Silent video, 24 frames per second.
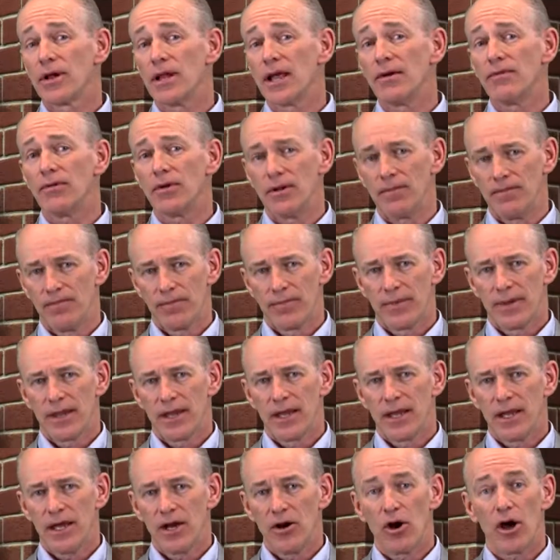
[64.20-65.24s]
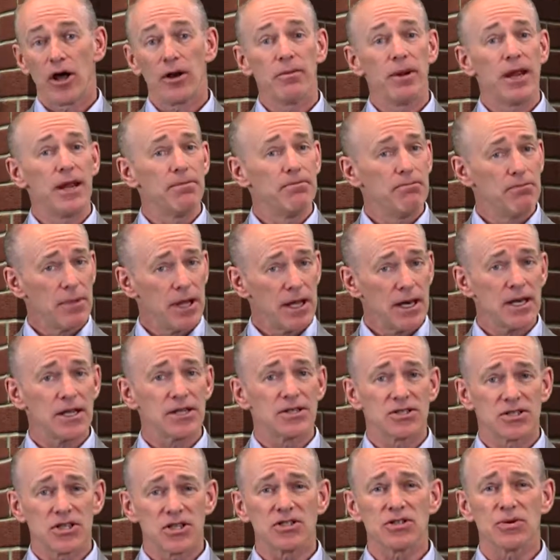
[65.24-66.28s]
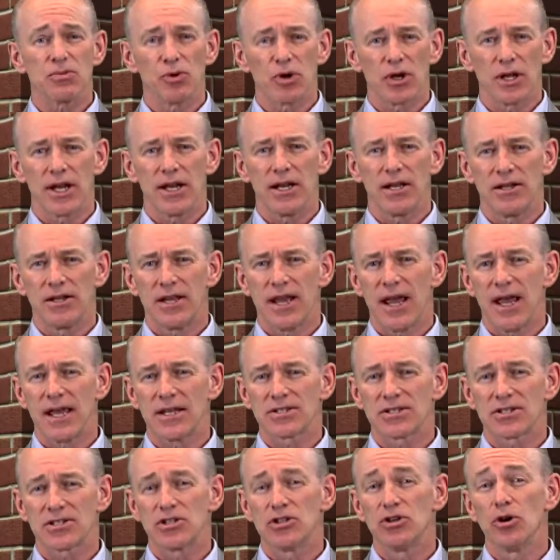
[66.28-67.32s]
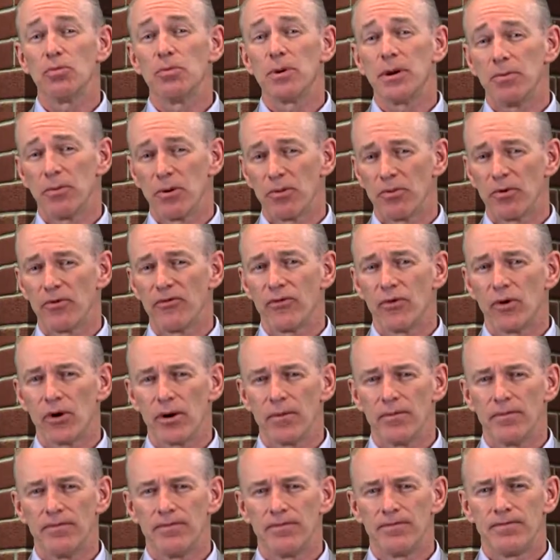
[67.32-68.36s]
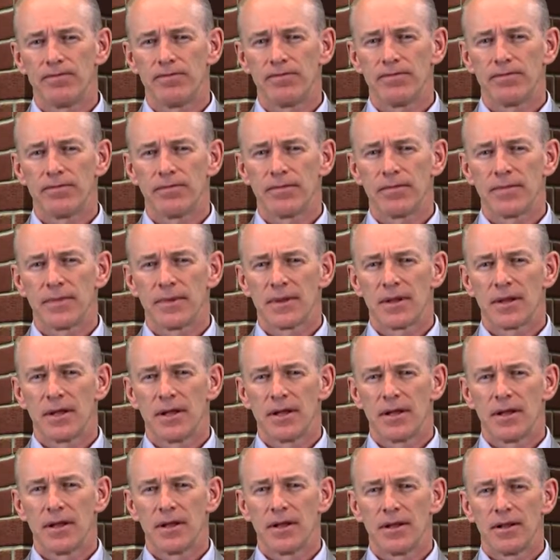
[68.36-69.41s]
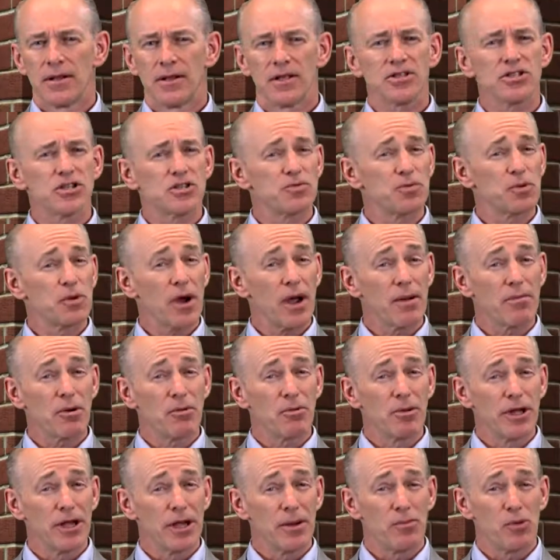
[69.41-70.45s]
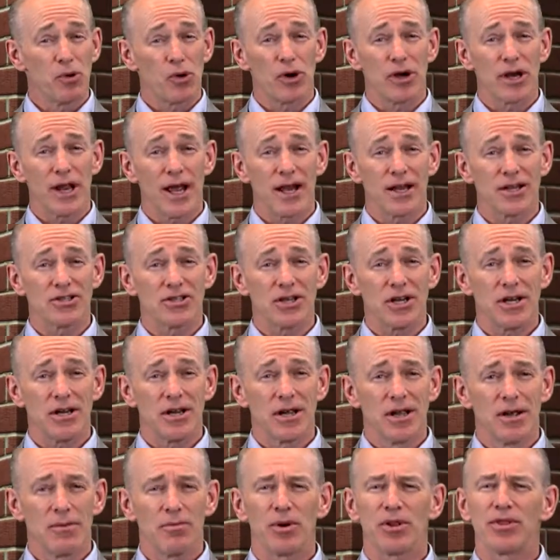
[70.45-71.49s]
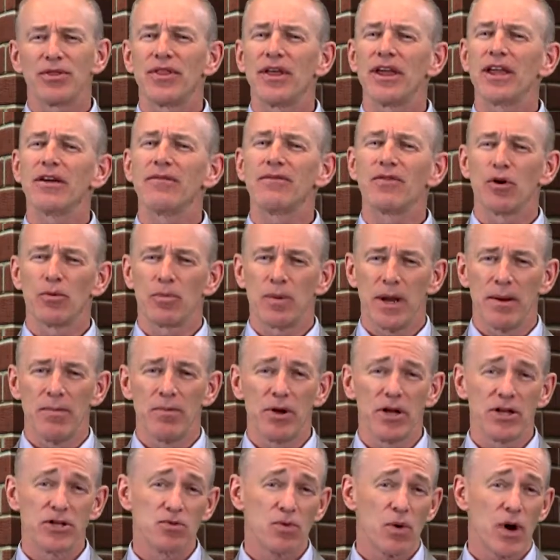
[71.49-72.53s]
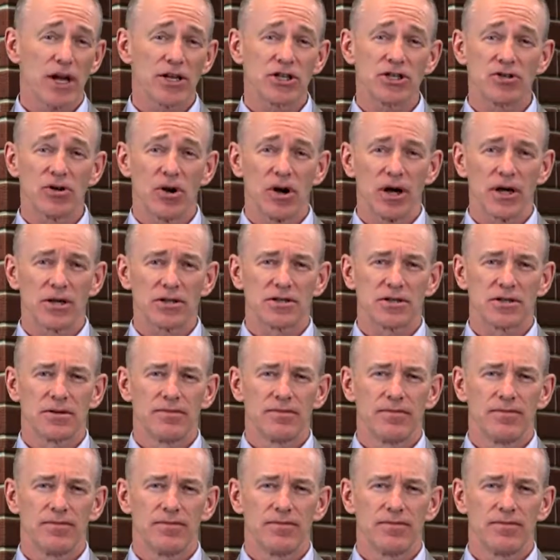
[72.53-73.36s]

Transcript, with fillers: level and automate many system-related tasks your people perform? This is probably a poor analogy, but think of your people as watchdogs.